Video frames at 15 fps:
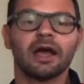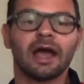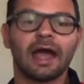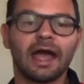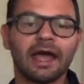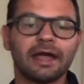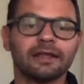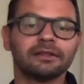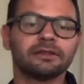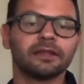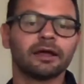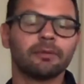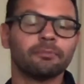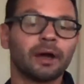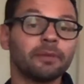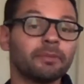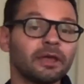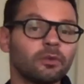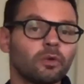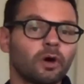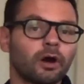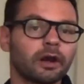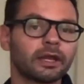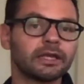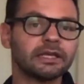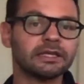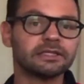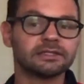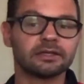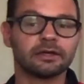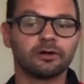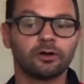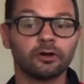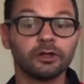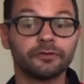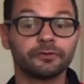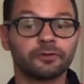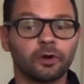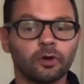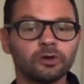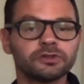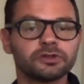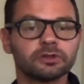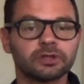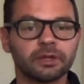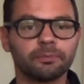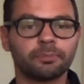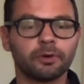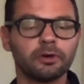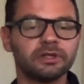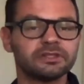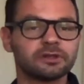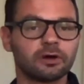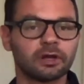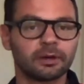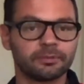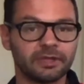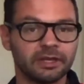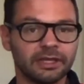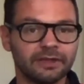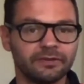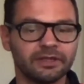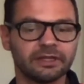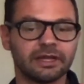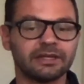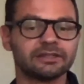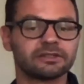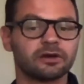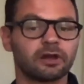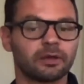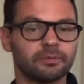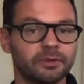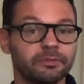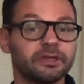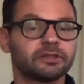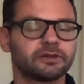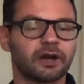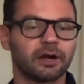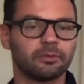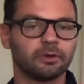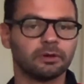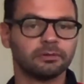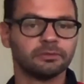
and my main worry is if also the Paul is gonna be leaving, then it's gonna be big trouble.